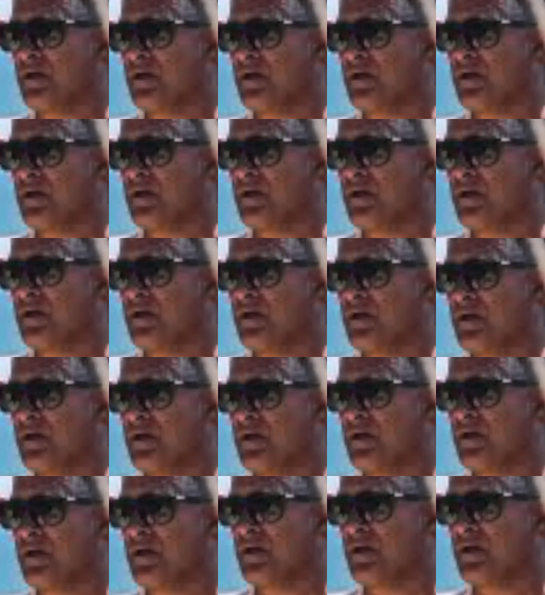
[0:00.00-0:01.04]

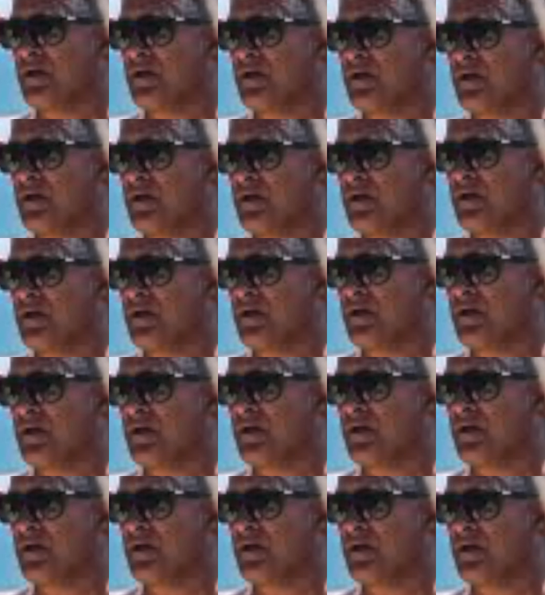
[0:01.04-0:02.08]

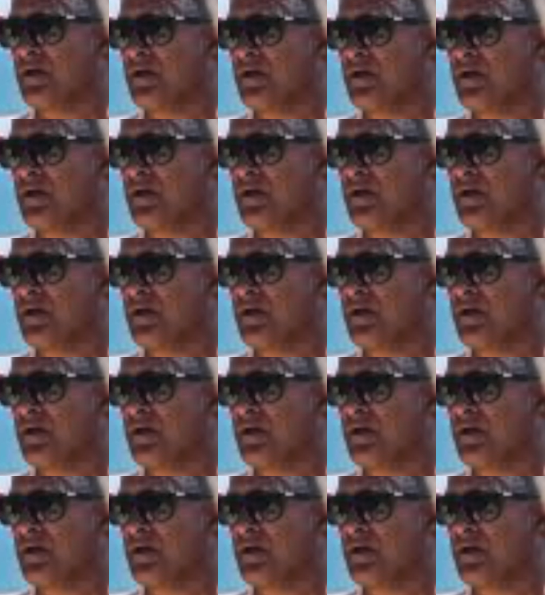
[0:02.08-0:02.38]
[no speech]